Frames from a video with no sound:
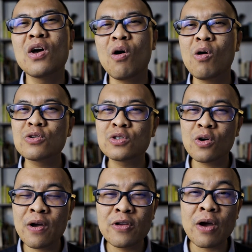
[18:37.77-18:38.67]

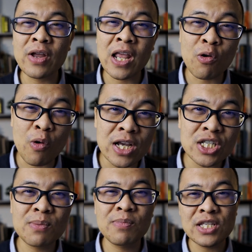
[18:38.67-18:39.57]
Also, if you have any
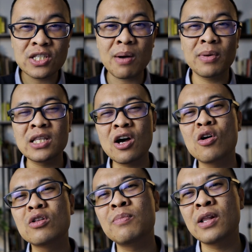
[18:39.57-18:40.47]
question, please comment
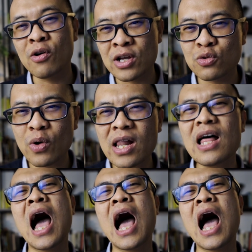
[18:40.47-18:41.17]
down below as well.